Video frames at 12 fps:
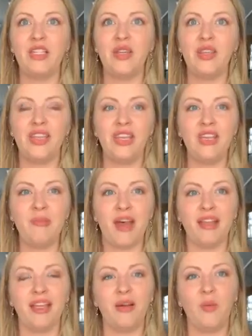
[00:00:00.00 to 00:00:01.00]
So think
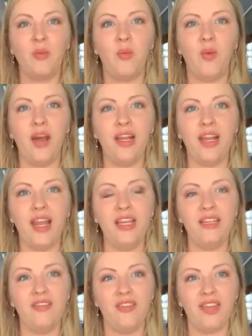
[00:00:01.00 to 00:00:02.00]
about like, what
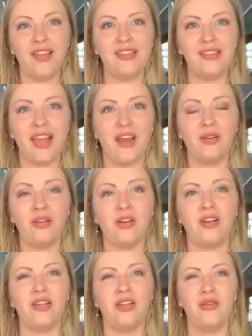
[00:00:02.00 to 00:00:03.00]
kind of things sound
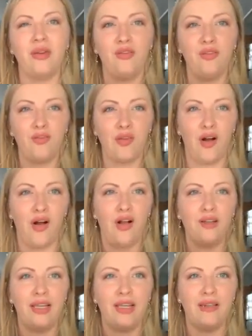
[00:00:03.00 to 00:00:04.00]
good that you could
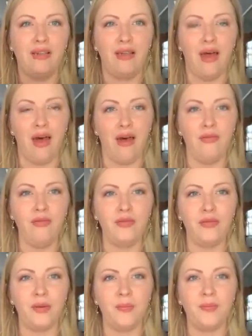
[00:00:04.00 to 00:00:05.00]
fall in love
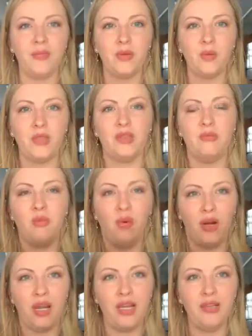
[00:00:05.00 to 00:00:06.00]
with the
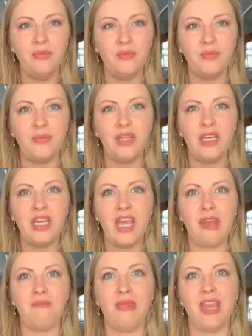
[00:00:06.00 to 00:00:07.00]
morning?
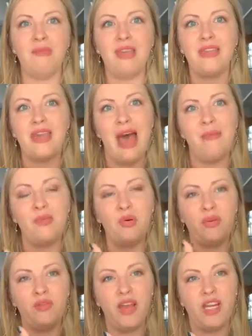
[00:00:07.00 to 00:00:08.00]
And maybe that
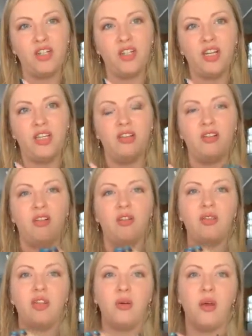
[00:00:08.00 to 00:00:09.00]
motivation can
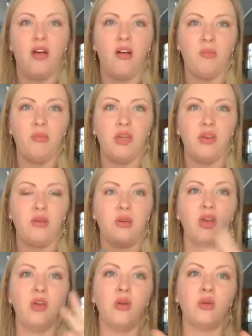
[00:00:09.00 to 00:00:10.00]
also help you